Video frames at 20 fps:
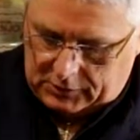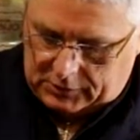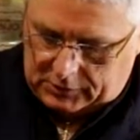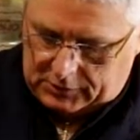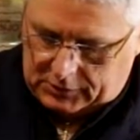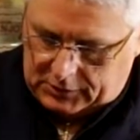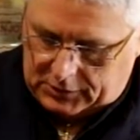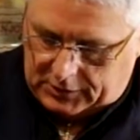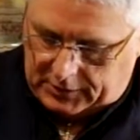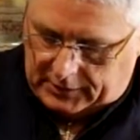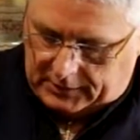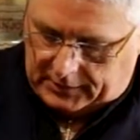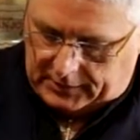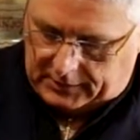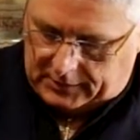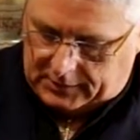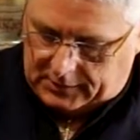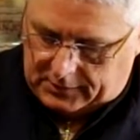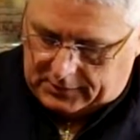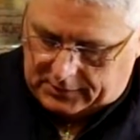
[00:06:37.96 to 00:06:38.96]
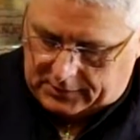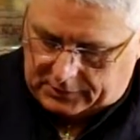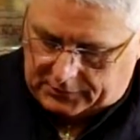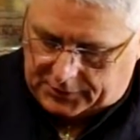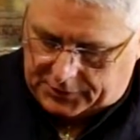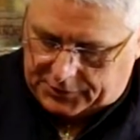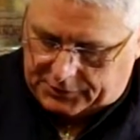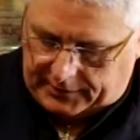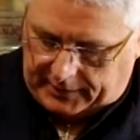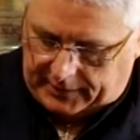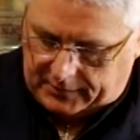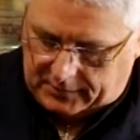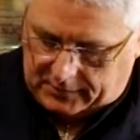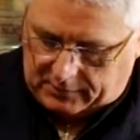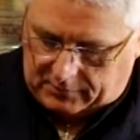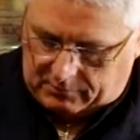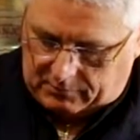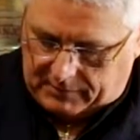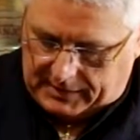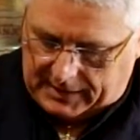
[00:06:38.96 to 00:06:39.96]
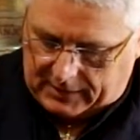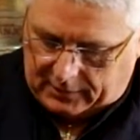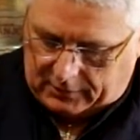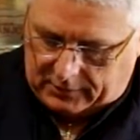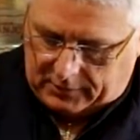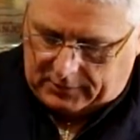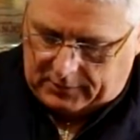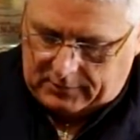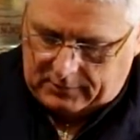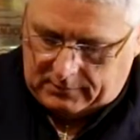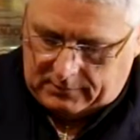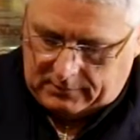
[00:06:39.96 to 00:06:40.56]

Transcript: Turn it so the strings come back on you.